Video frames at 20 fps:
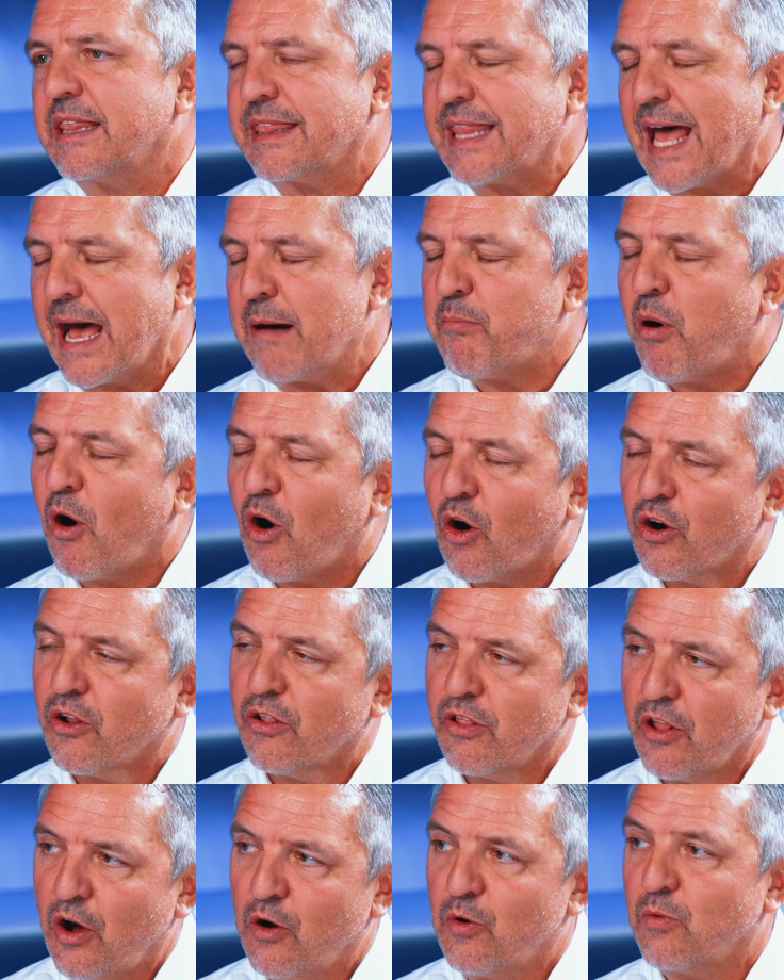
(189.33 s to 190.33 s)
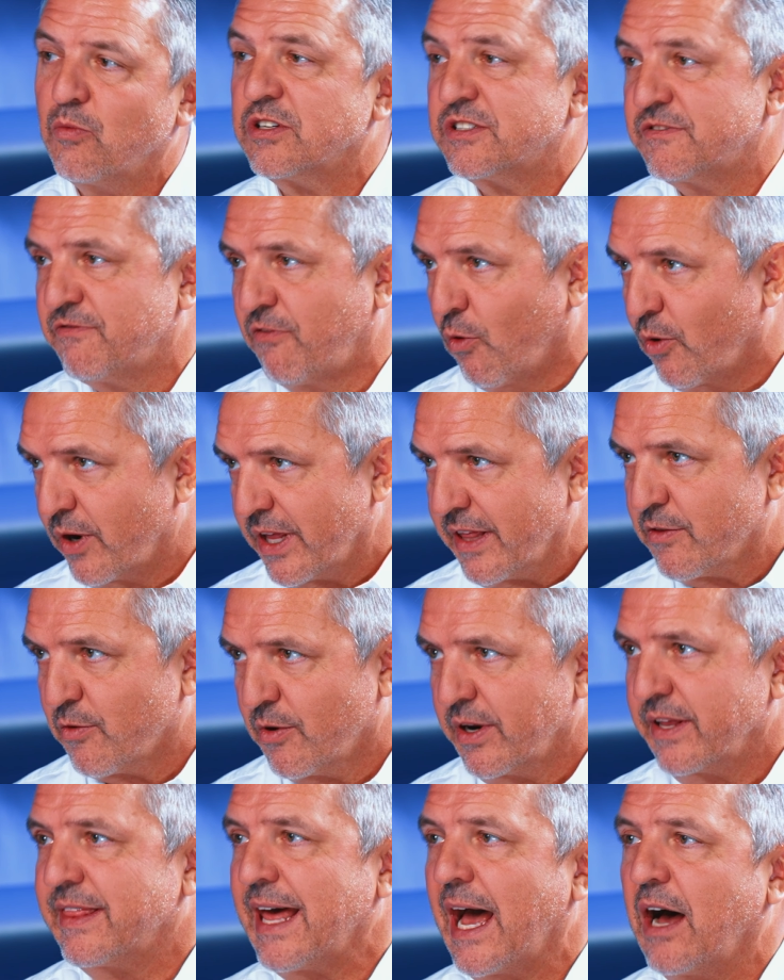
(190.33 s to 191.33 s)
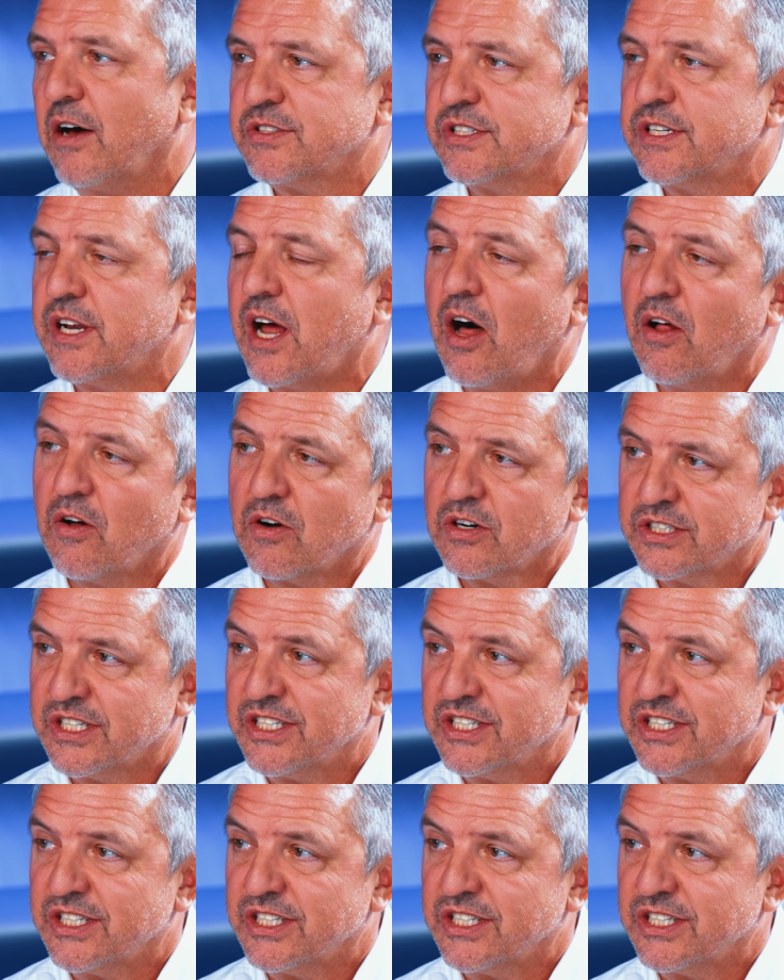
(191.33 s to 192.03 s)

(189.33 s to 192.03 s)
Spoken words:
That part alone was $43,000